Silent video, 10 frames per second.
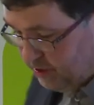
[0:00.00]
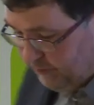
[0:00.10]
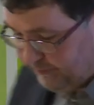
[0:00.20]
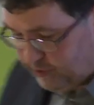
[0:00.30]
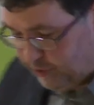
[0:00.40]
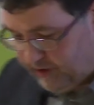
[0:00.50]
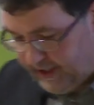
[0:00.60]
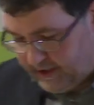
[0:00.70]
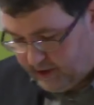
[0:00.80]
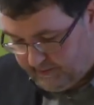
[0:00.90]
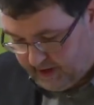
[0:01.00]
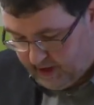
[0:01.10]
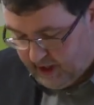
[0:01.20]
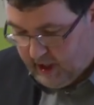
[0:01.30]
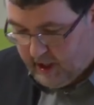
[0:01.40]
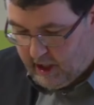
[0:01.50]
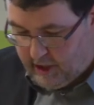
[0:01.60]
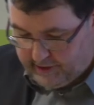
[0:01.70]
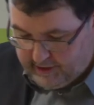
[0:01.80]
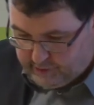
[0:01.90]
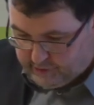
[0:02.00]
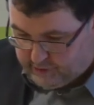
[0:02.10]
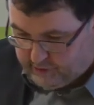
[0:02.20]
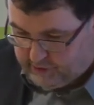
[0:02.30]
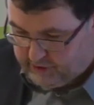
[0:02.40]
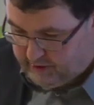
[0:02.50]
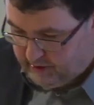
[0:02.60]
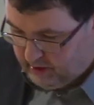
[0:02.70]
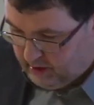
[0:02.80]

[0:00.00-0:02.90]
of circular economy are introduced.